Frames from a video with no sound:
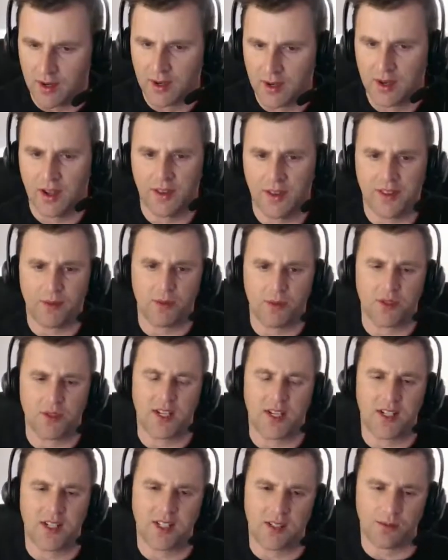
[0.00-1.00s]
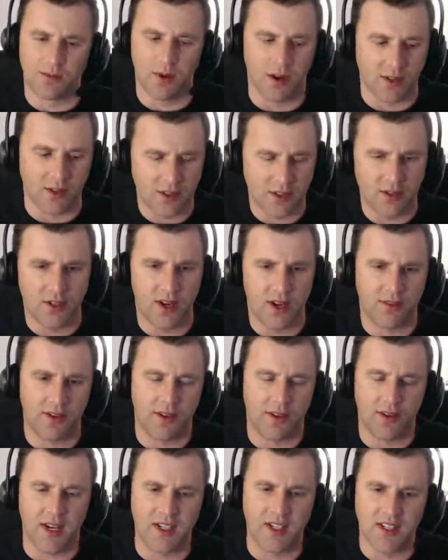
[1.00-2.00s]
I think we'll see this as well. As soon as you have to
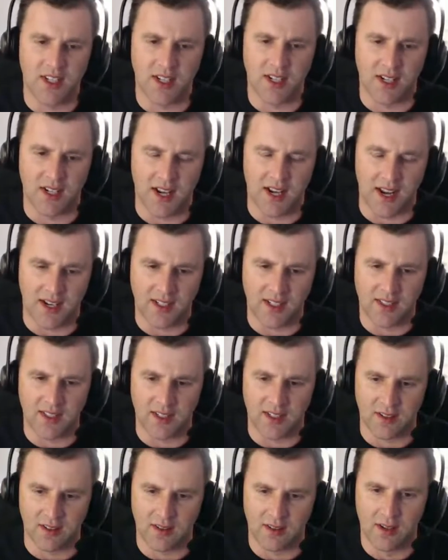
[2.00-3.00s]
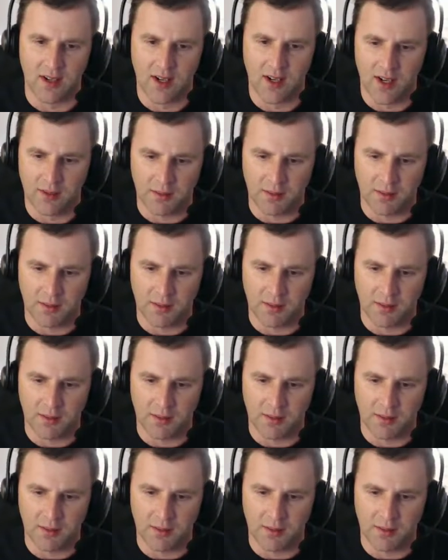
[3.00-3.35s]
have it interconnects and make